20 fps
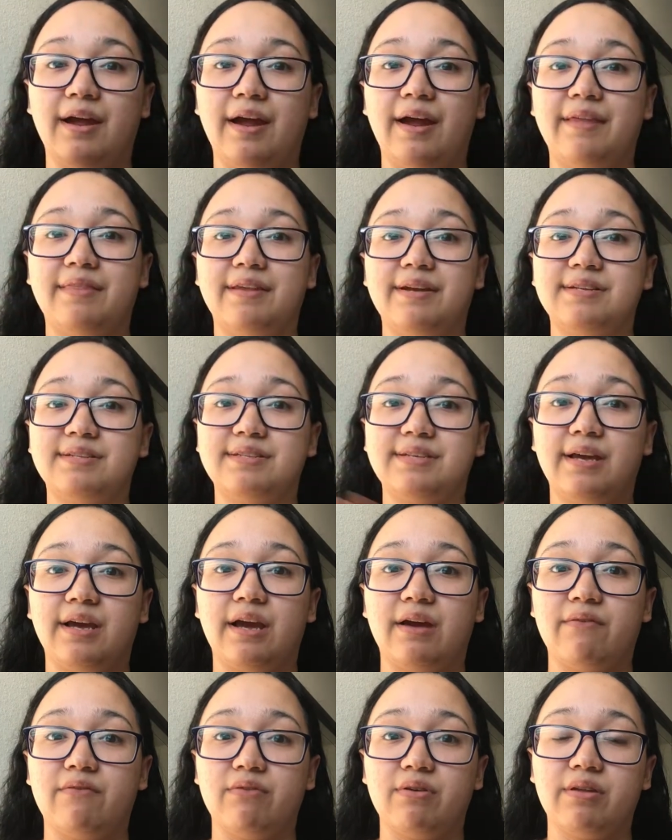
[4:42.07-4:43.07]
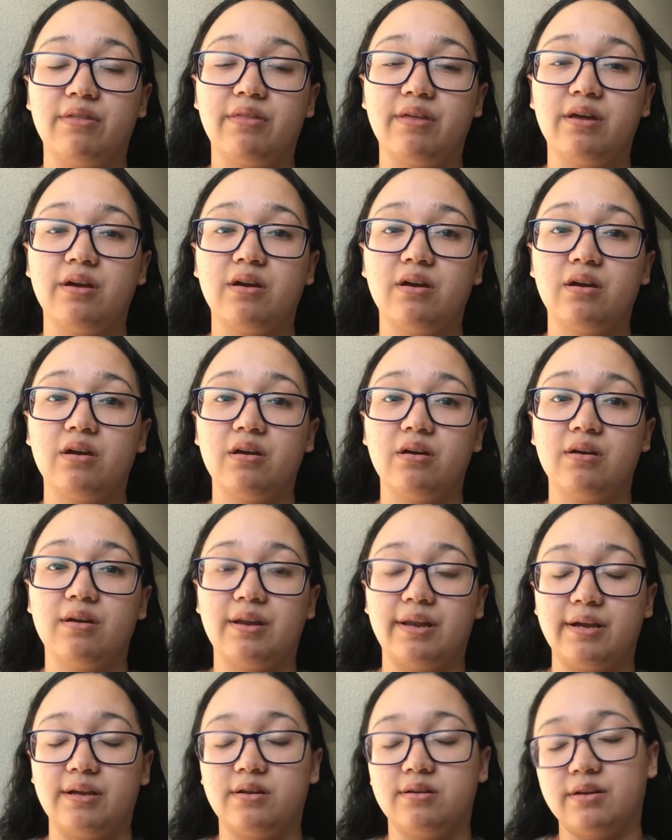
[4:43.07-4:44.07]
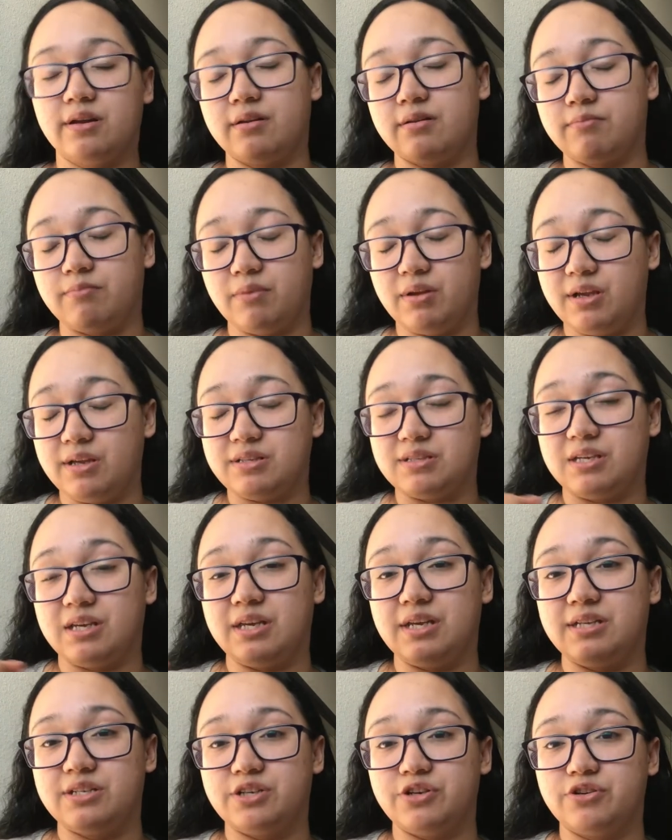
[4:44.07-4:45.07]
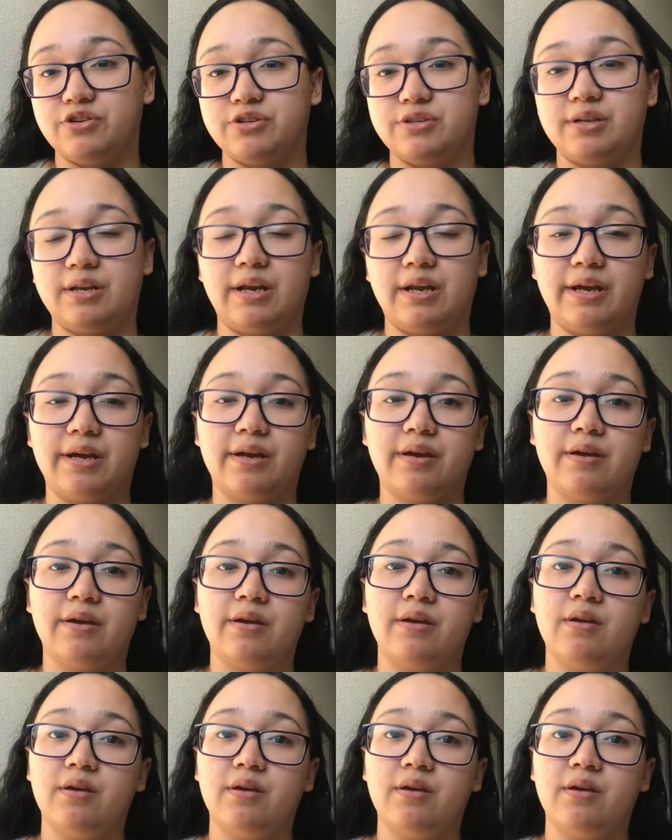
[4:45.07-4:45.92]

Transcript: and they see everything like and it's easier to like